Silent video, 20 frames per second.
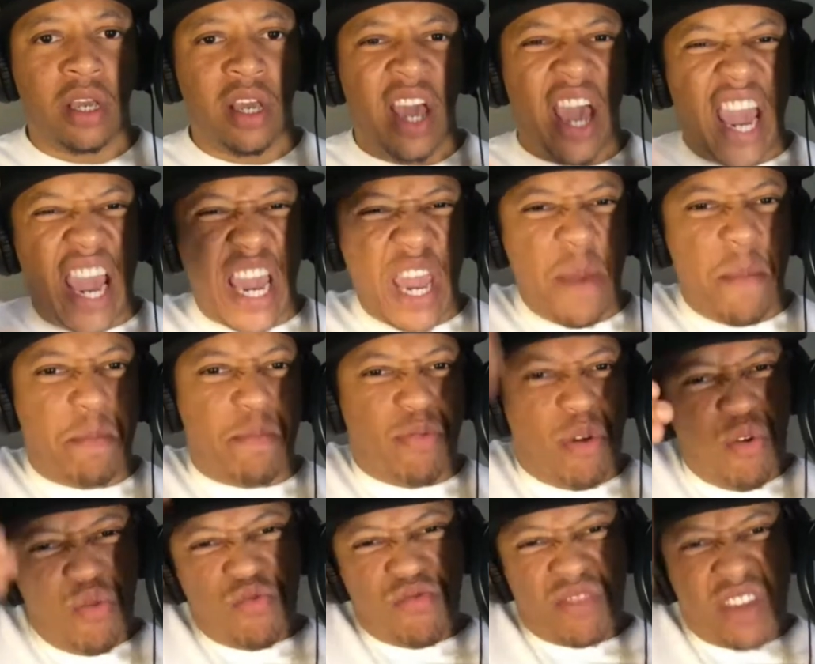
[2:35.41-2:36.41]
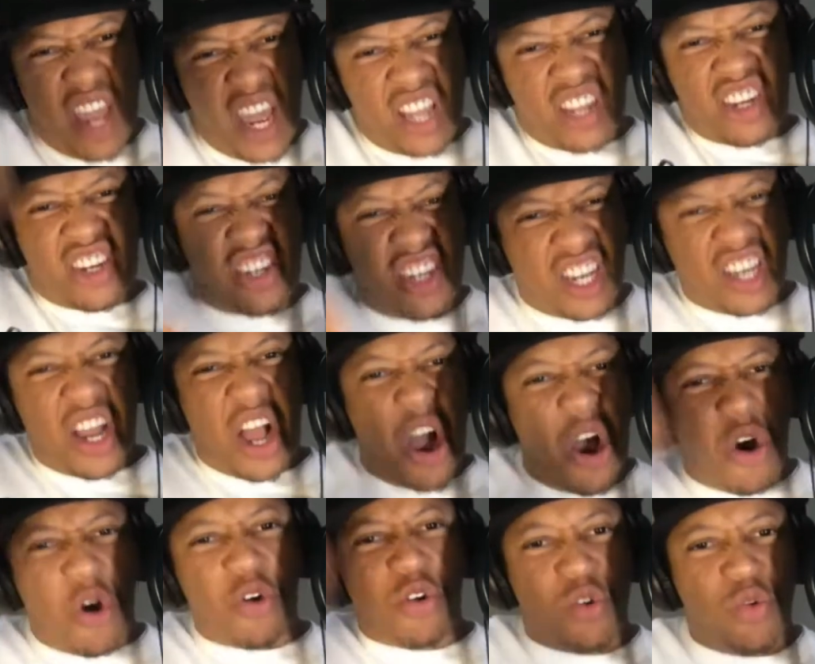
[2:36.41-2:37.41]
And he broke that shit
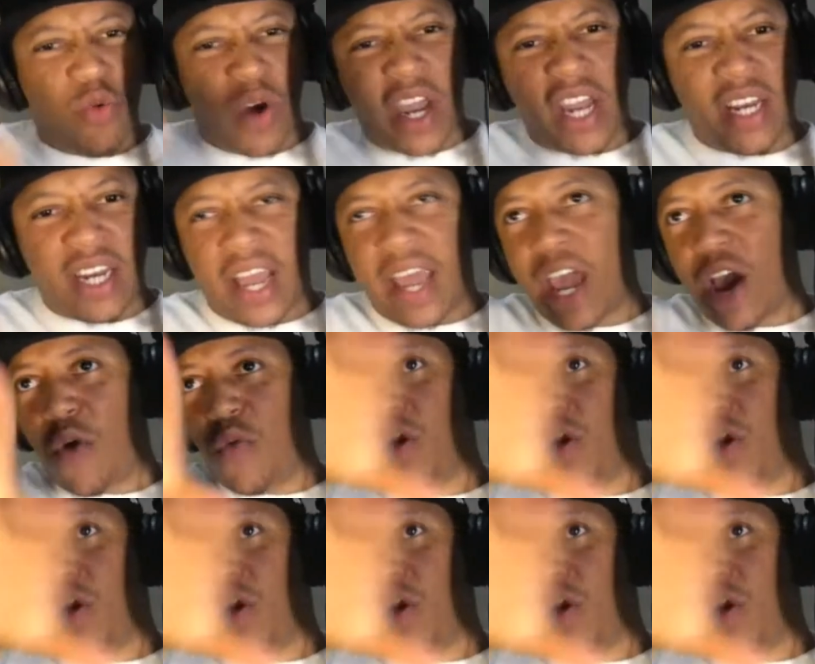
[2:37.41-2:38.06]
all the way down.